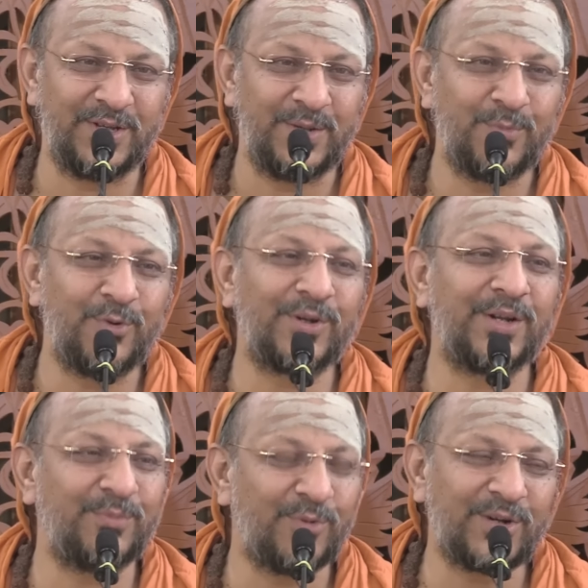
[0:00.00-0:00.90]
more
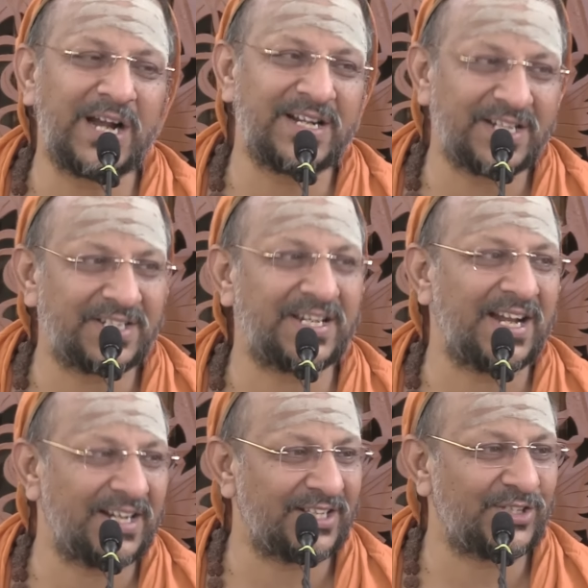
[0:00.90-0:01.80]
and more
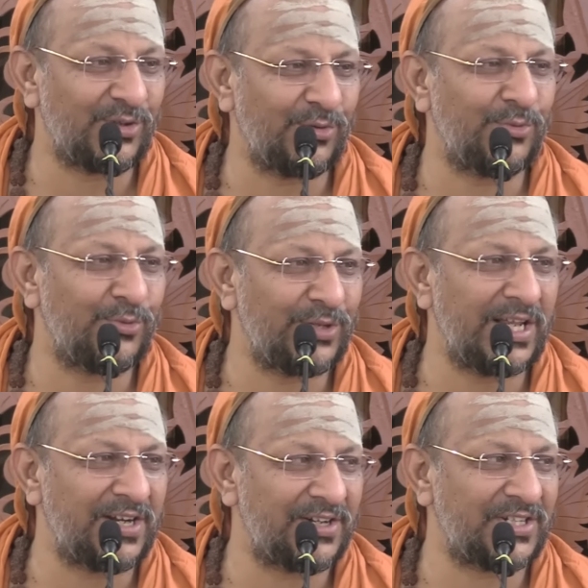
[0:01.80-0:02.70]
understanding, slowly
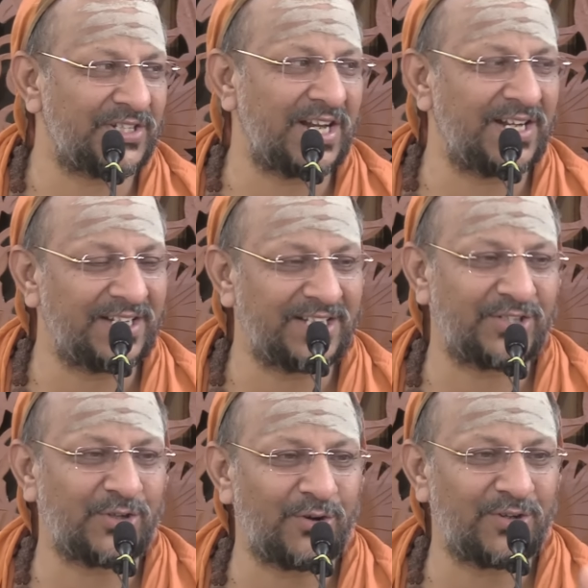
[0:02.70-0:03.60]
understanding.
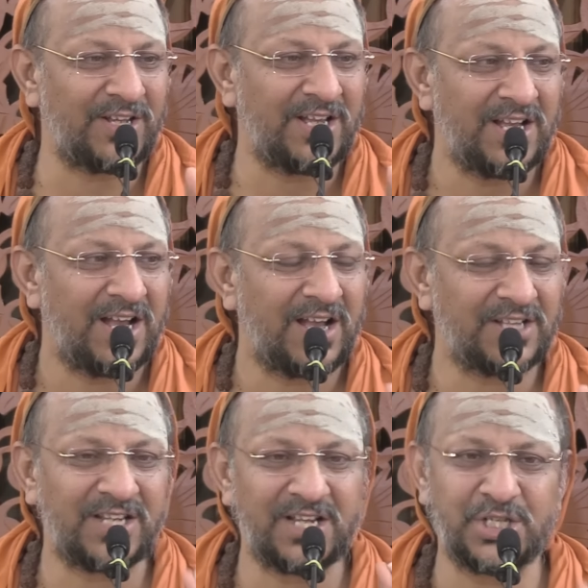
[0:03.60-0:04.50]
It's all
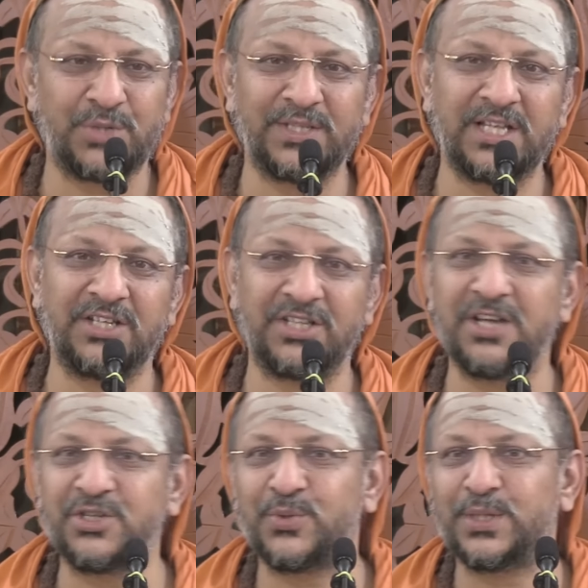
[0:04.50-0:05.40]
ashashvata,
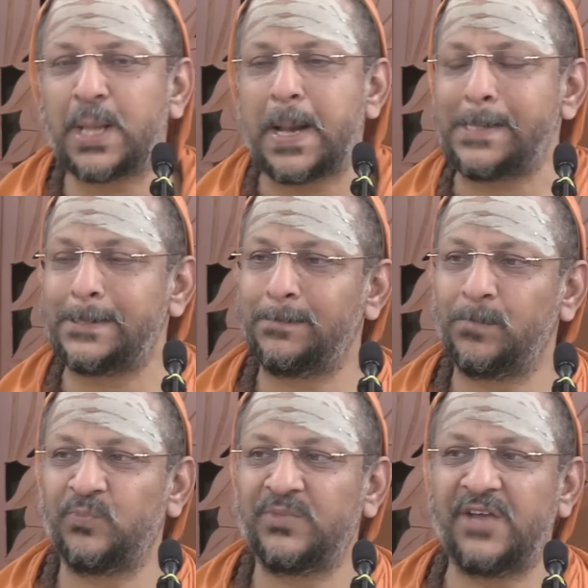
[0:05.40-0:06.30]
ashashvata.
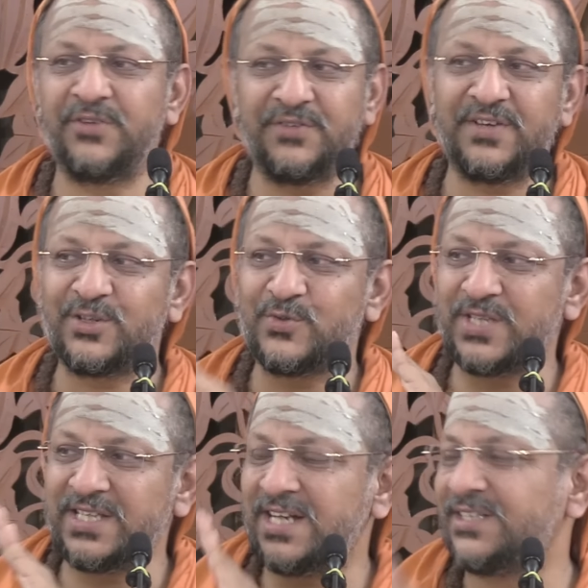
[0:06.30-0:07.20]
Everywhere you
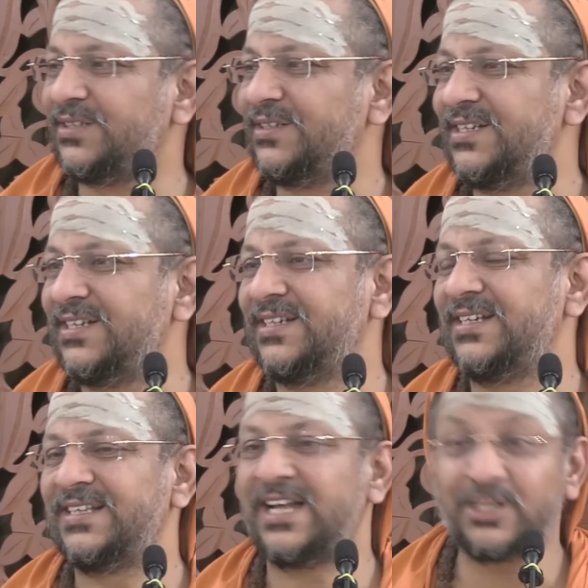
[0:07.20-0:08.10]
see that.
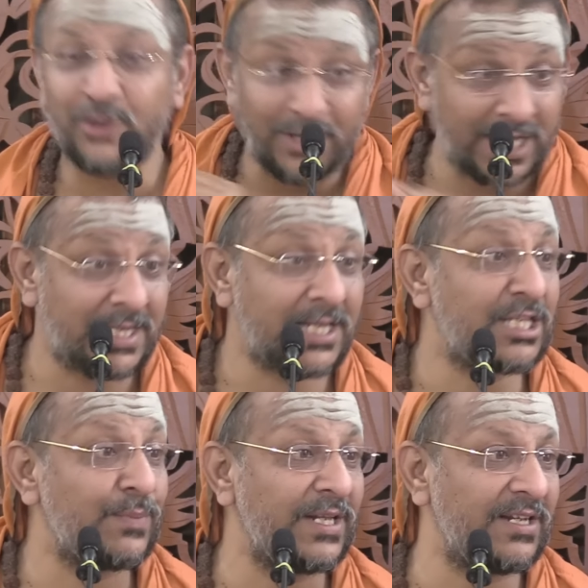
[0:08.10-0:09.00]
That is all death
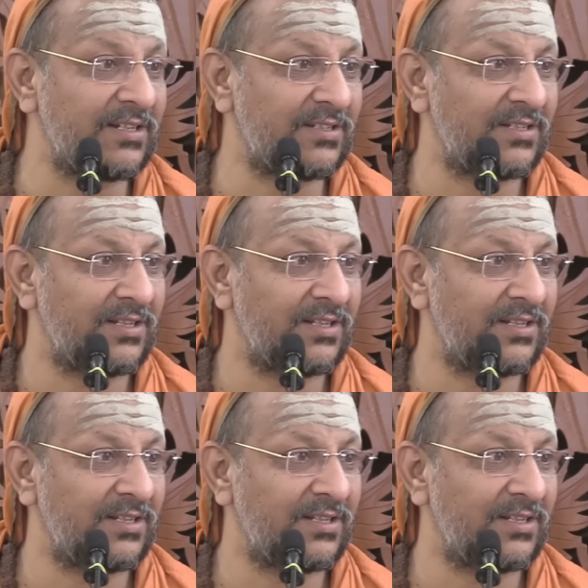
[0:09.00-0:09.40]
experience.